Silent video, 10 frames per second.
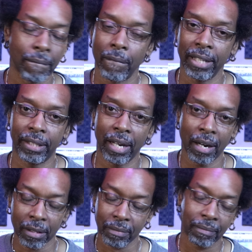Right
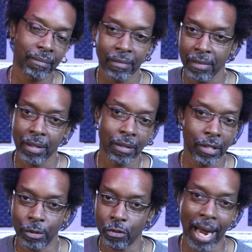there,
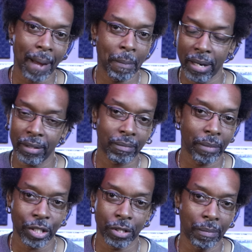subscribe button.
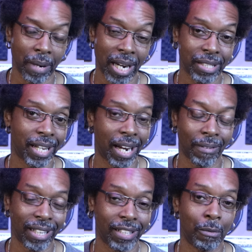Make sure you mash that
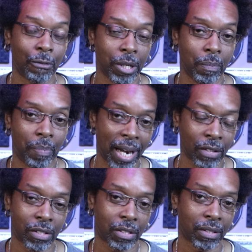right there before you
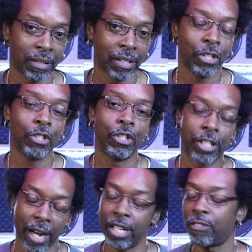bounce.
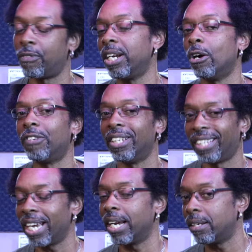Share this video if you
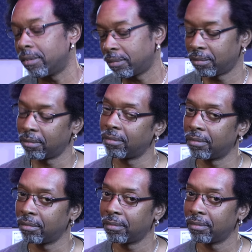dig it.
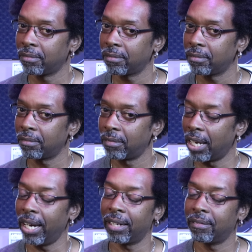
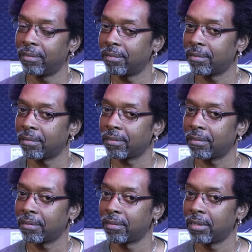Like,
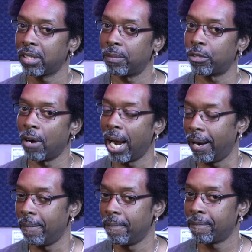
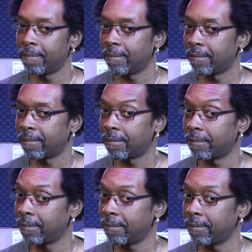subscribe.
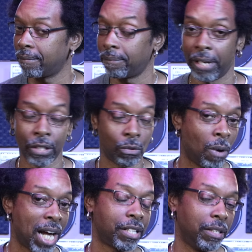Thanks for
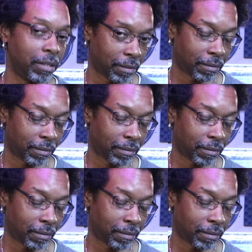watching.